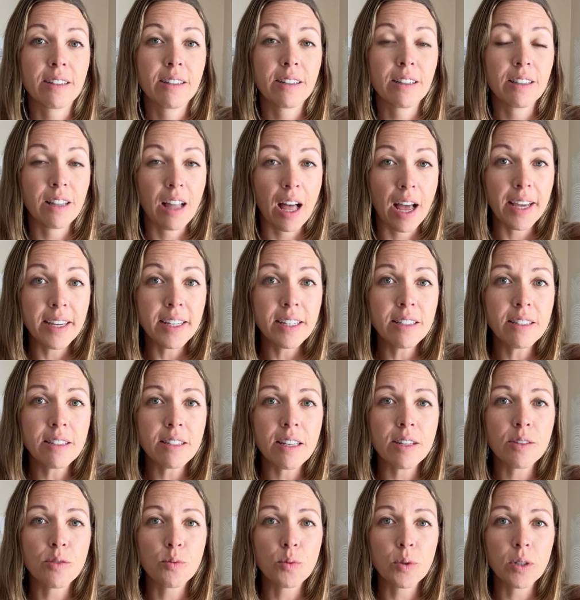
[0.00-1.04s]
clients
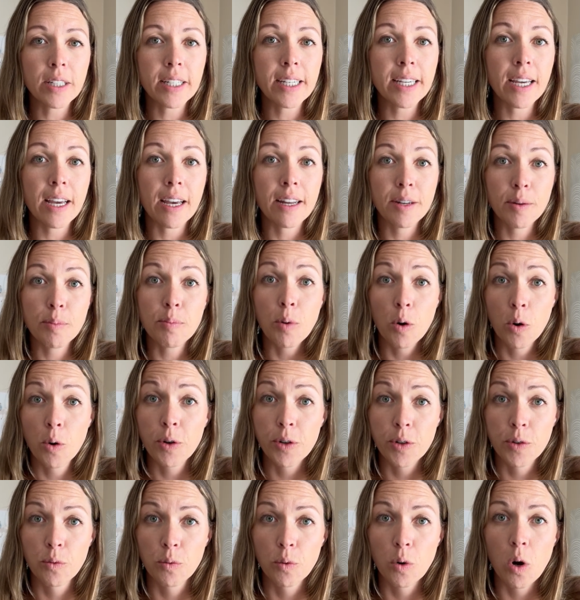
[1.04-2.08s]
is really an
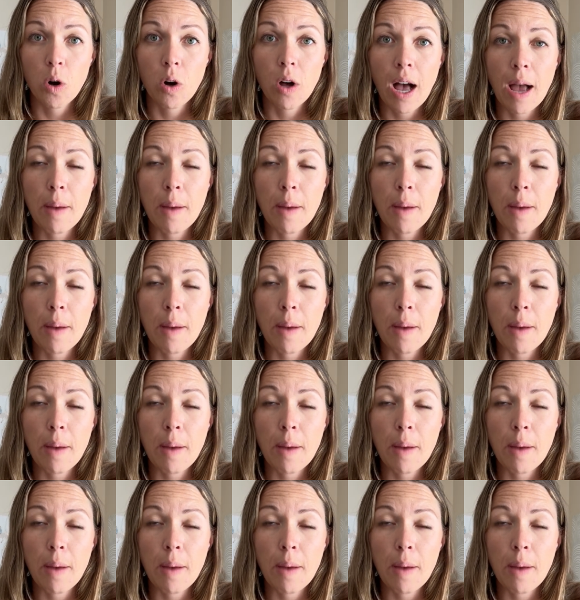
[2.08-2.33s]
important role.